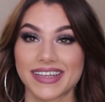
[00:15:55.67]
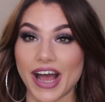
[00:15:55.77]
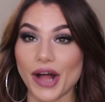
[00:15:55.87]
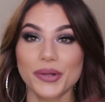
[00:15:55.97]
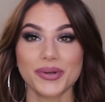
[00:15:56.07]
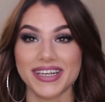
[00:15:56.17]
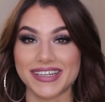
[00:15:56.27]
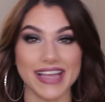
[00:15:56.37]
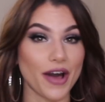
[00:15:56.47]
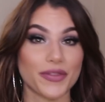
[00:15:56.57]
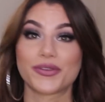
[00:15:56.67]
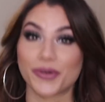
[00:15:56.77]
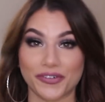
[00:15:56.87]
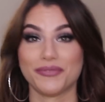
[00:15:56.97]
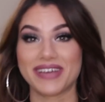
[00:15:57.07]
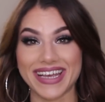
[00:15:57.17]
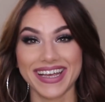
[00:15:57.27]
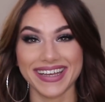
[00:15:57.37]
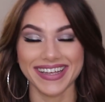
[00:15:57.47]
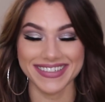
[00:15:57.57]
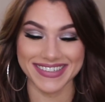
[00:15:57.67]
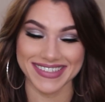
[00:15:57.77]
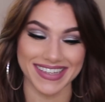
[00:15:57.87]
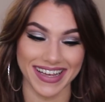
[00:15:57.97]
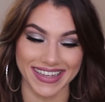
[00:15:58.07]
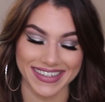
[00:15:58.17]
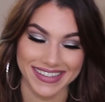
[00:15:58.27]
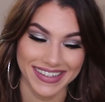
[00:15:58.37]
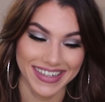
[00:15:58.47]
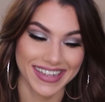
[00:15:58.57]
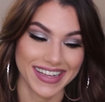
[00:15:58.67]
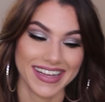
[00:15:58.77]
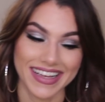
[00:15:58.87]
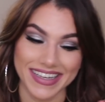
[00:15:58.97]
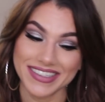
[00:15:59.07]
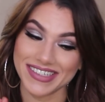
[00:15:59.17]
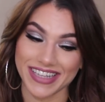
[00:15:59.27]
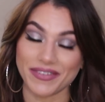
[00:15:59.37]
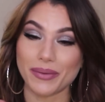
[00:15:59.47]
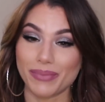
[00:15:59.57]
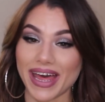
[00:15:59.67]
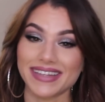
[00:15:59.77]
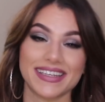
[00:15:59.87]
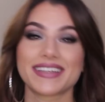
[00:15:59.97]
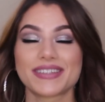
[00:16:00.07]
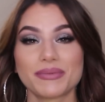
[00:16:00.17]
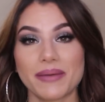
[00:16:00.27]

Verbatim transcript: Halloween is out the door for me. it just like, it just left a bad taste in